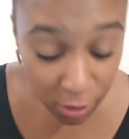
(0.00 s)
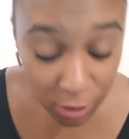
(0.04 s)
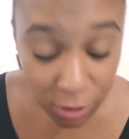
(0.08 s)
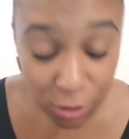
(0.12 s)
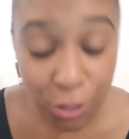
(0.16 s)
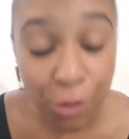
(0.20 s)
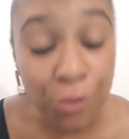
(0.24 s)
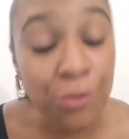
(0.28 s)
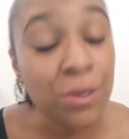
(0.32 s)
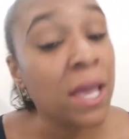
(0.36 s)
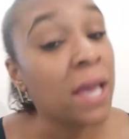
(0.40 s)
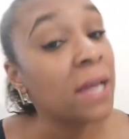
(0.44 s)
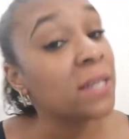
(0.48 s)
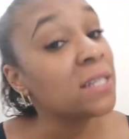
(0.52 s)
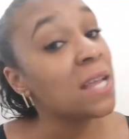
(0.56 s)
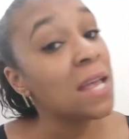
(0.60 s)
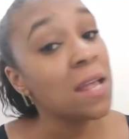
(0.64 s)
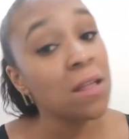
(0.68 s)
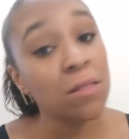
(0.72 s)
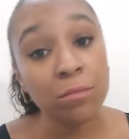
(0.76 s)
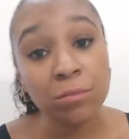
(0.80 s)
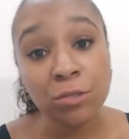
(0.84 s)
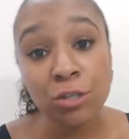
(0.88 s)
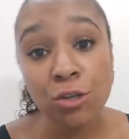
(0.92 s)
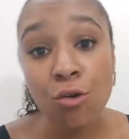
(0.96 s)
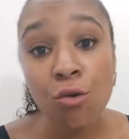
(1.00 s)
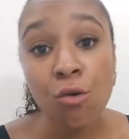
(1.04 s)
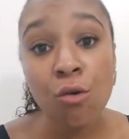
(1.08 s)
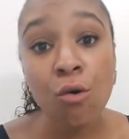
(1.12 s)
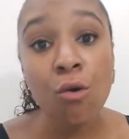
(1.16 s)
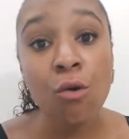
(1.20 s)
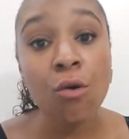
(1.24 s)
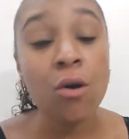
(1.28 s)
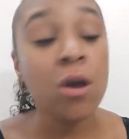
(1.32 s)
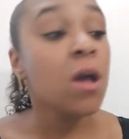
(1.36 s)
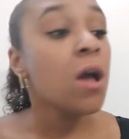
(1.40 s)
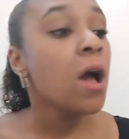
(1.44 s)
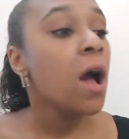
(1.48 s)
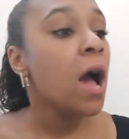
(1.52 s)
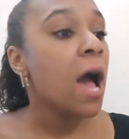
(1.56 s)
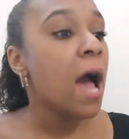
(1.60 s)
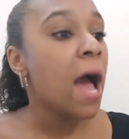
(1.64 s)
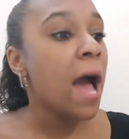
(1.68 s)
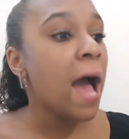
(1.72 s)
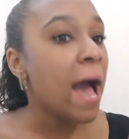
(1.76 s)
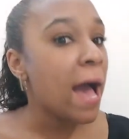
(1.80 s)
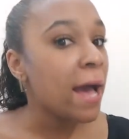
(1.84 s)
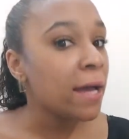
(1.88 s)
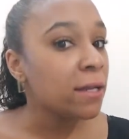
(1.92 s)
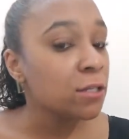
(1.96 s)
So yeah, take them to court.
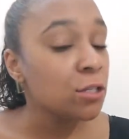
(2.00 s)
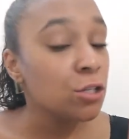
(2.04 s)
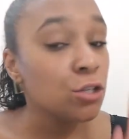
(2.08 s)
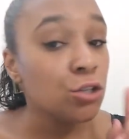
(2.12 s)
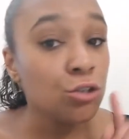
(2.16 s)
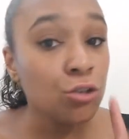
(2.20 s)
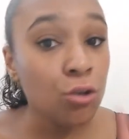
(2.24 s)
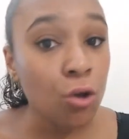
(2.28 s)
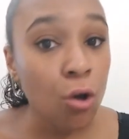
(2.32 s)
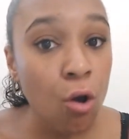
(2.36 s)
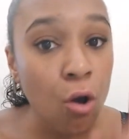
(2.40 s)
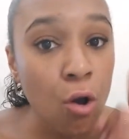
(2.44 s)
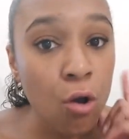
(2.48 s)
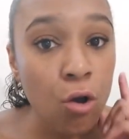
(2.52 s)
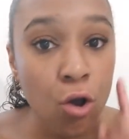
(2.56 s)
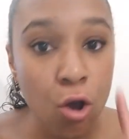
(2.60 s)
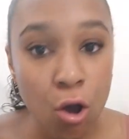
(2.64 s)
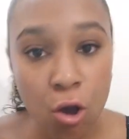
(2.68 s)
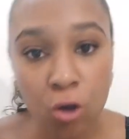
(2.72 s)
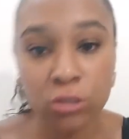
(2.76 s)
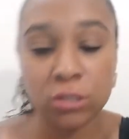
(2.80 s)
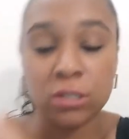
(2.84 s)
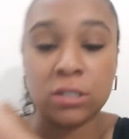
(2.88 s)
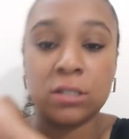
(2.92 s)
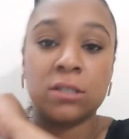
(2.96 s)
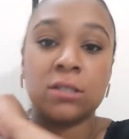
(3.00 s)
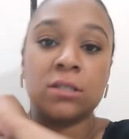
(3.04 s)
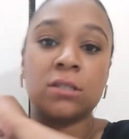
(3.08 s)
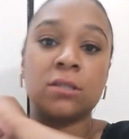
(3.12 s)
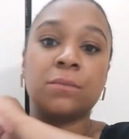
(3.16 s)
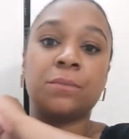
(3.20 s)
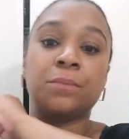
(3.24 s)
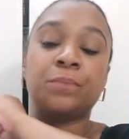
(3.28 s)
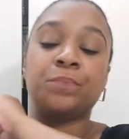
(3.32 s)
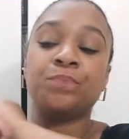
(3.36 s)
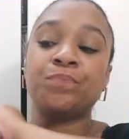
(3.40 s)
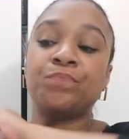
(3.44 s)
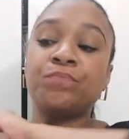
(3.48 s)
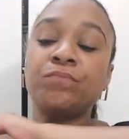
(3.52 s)
Add your costs.